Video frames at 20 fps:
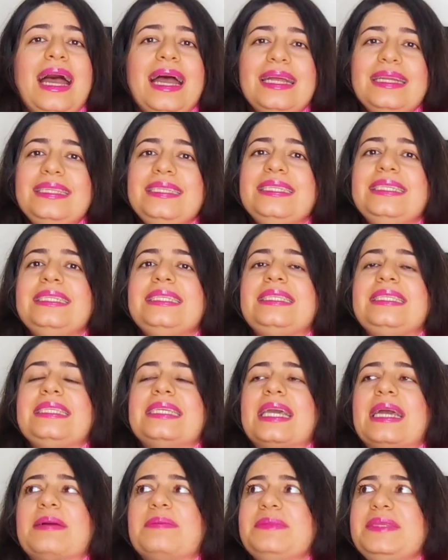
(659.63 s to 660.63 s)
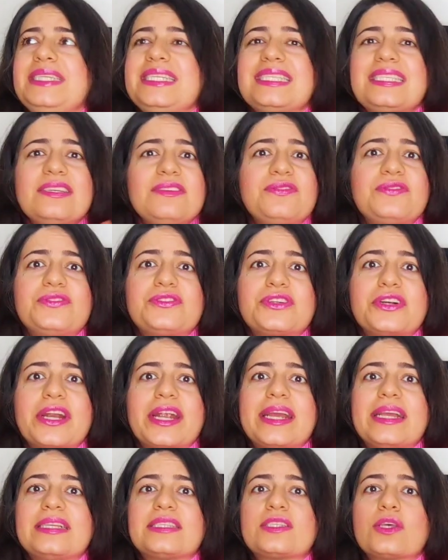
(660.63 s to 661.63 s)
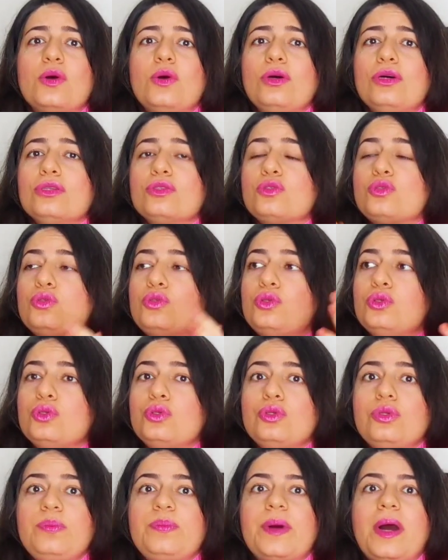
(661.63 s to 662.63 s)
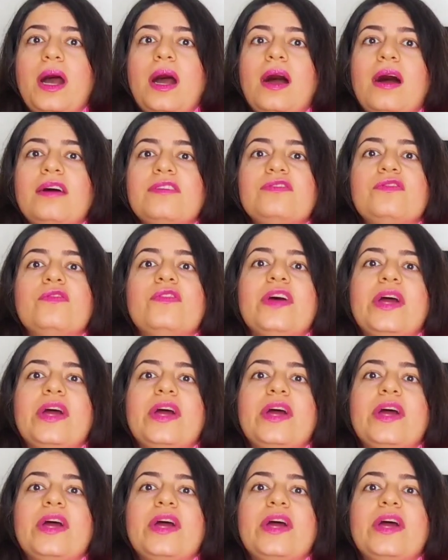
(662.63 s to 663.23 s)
An idiom is a phrase or group of